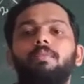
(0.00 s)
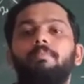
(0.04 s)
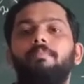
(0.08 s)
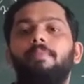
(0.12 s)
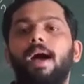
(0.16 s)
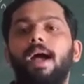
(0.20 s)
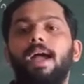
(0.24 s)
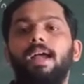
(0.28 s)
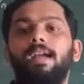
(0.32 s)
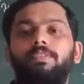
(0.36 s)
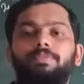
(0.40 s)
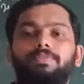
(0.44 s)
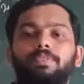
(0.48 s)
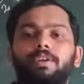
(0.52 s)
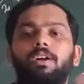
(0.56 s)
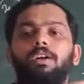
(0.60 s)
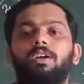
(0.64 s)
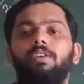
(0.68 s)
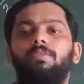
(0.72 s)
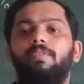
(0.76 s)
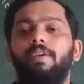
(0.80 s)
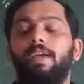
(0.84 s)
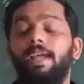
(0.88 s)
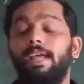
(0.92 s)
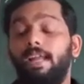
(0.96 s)
back,
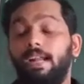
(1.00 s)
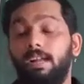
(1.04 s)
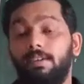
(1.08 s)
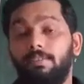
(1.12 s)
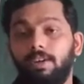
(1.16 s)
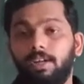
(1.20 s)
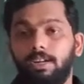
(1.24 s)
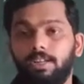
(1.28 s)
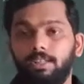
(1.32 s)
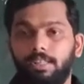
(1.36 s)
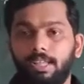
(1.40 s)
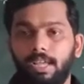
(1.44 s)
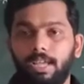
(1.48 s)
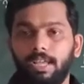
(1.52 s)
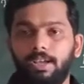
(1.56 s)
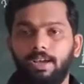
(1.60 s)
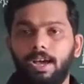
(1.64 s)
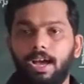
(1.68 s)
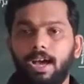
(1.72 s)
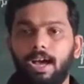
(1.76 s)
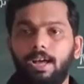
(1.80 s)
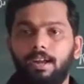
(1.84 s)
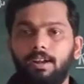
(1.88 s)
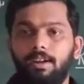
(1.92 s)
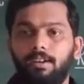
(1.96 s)
front, wherever they
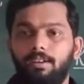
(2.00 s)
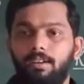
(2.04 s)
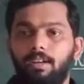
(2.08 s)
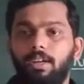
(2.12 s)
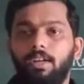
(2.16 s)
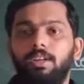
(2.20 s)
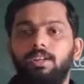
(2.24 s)
are,